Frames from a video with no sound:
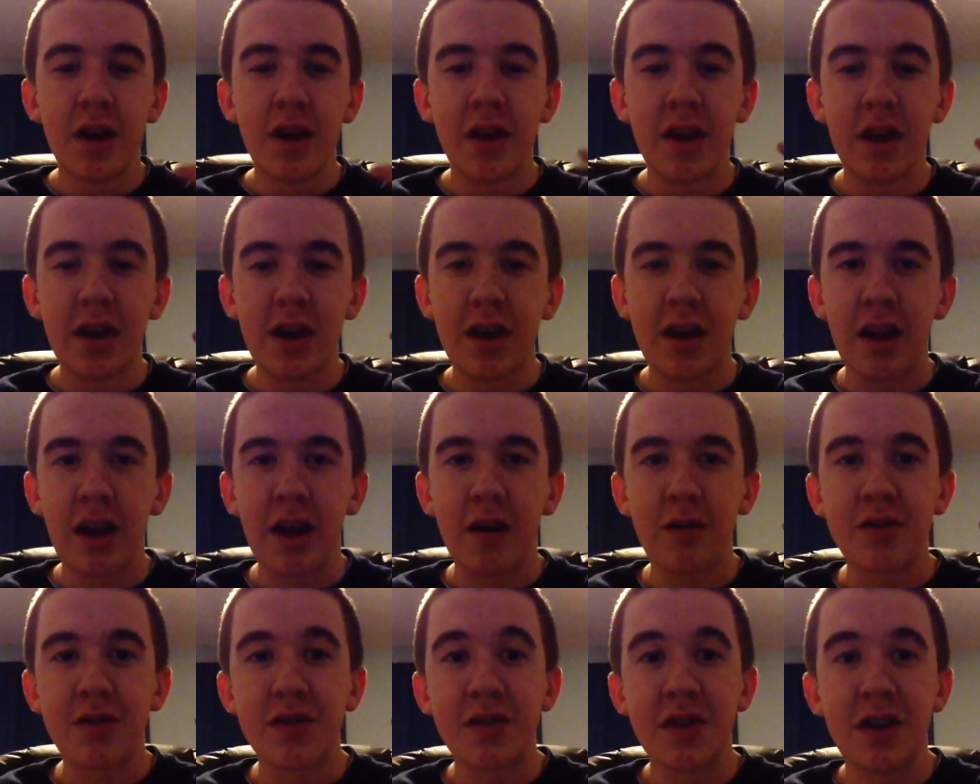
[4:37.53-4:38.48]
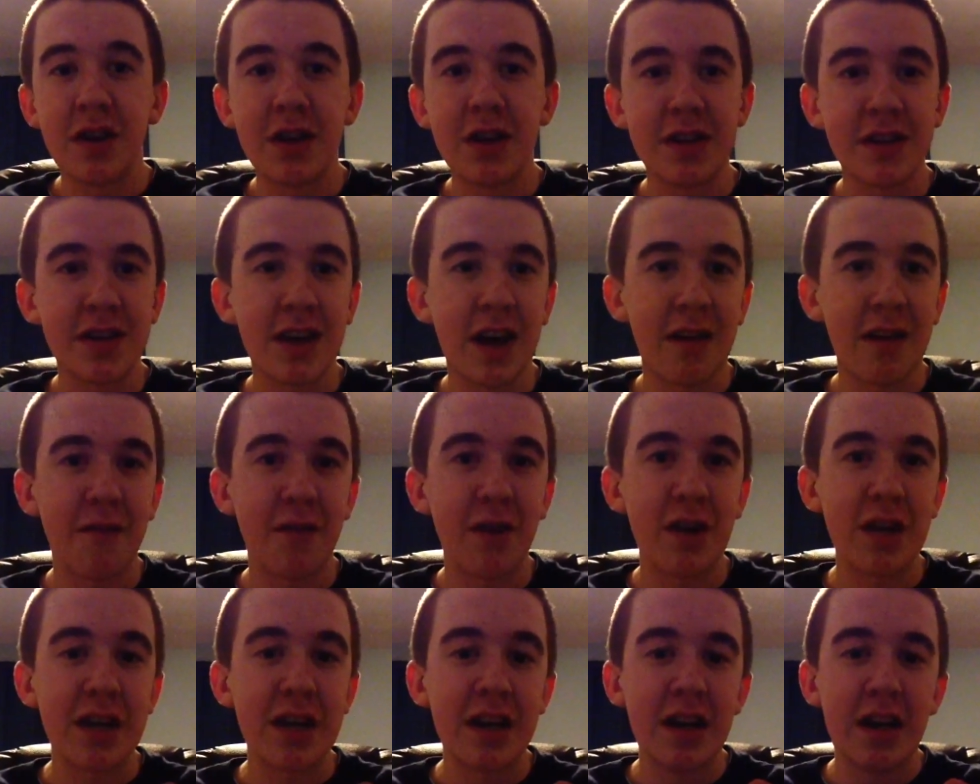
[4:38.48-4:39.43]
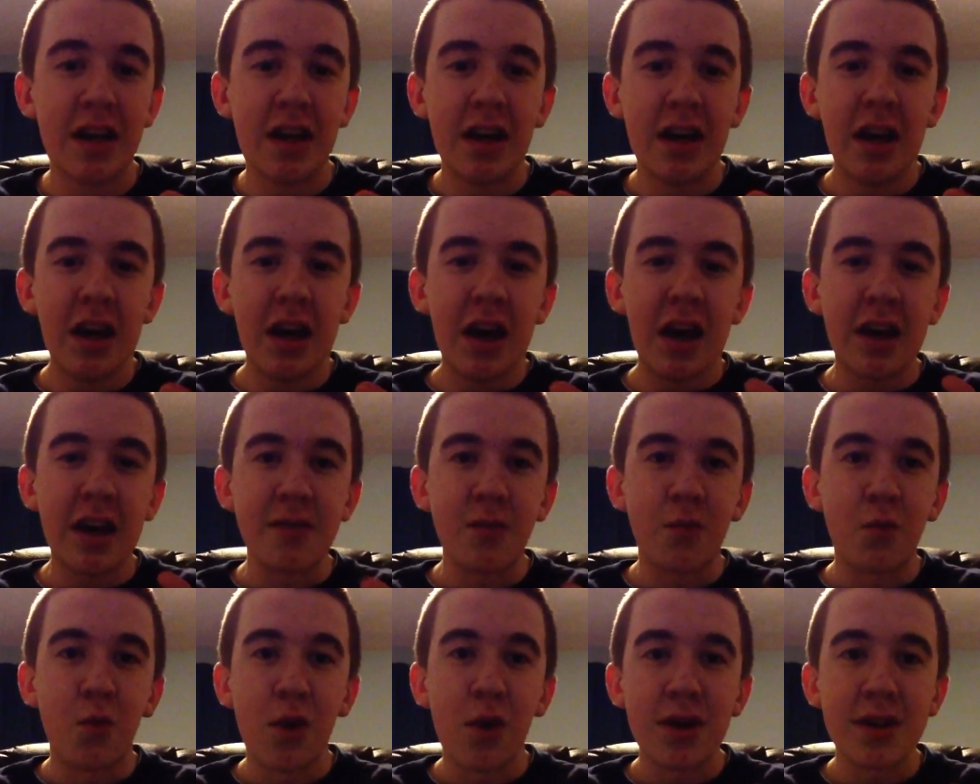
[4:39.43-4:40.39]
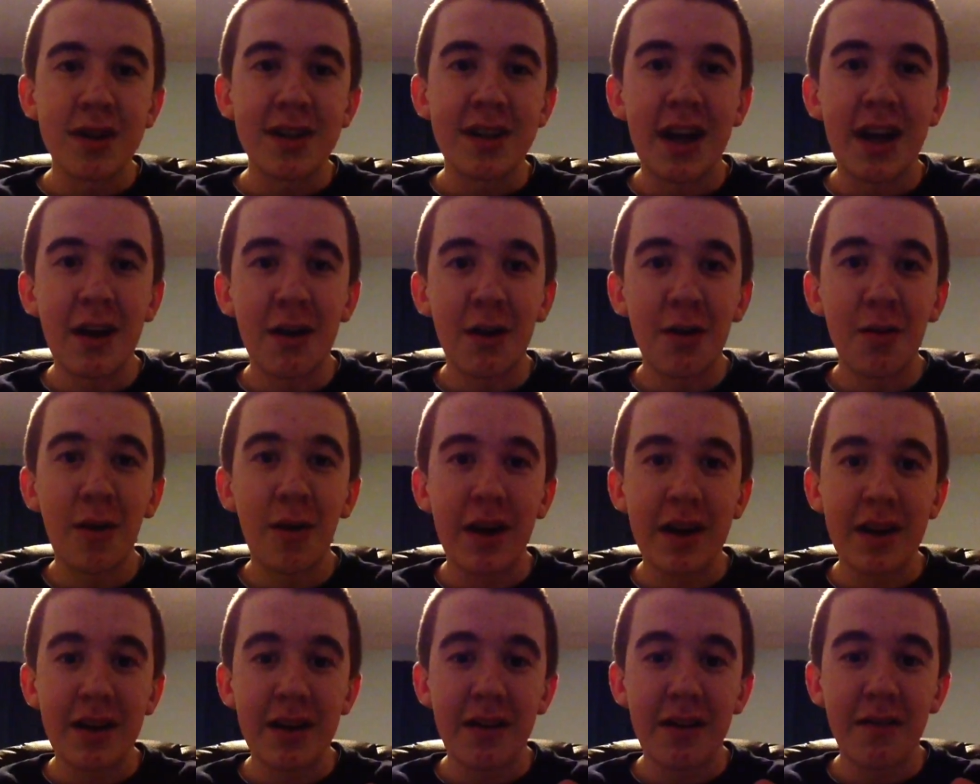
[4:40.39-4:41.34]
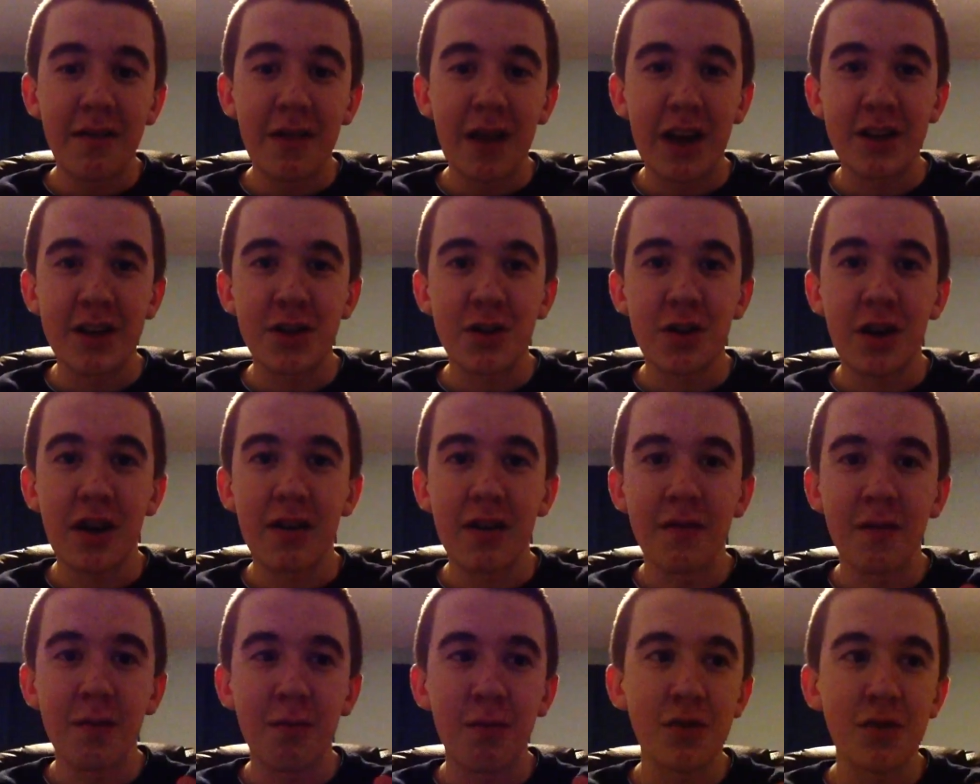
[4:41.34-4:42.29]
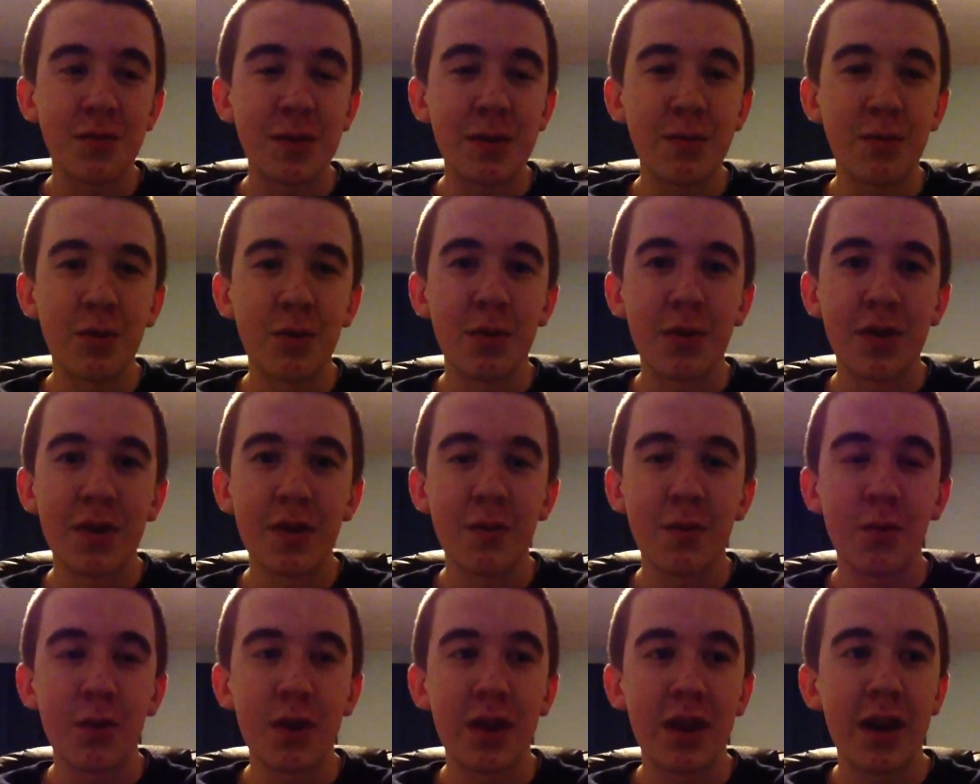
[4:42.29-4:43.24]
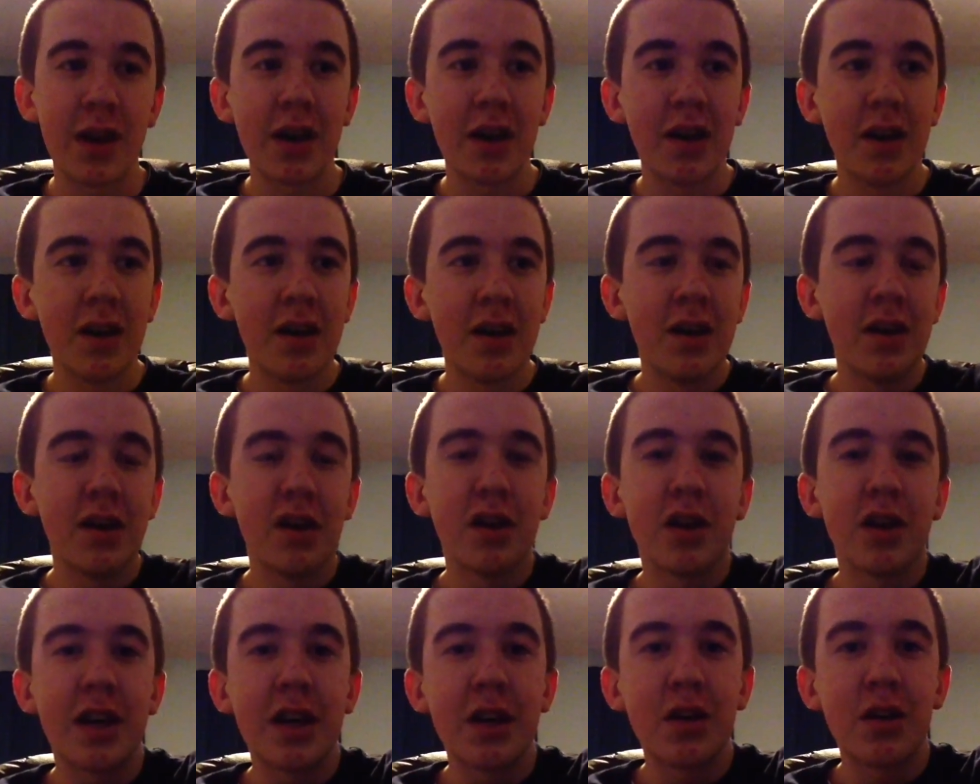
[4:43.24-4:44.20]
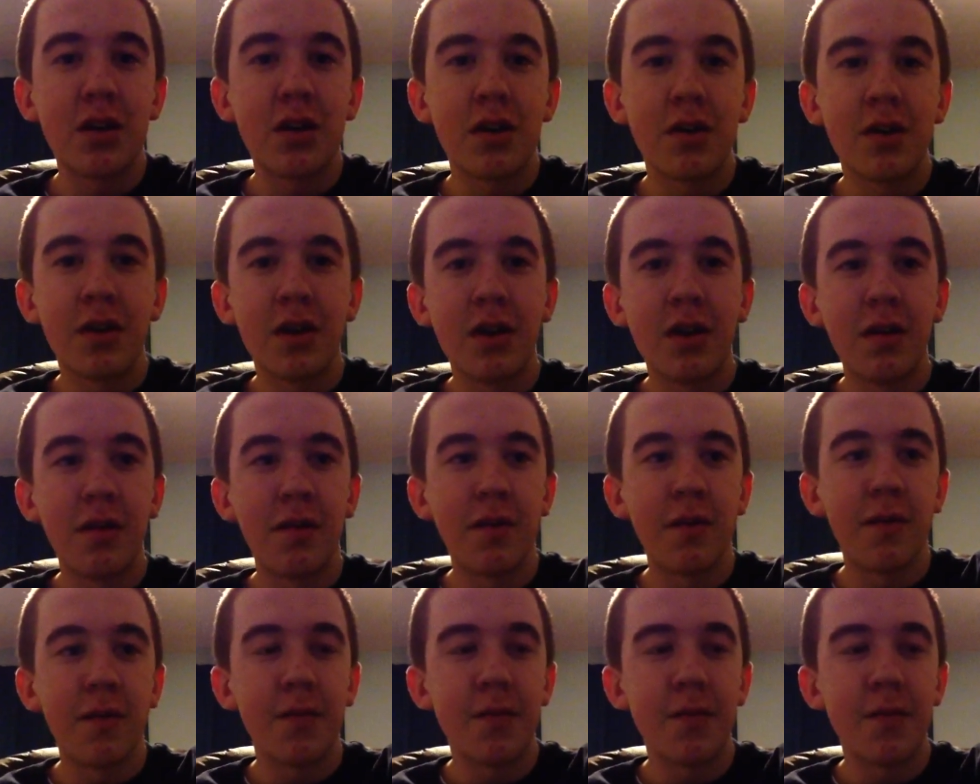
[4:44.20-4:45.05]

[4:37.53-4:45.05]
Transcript: They announced, it's kind of funny, a 1 terabyte flash drive. And most people, when they hear of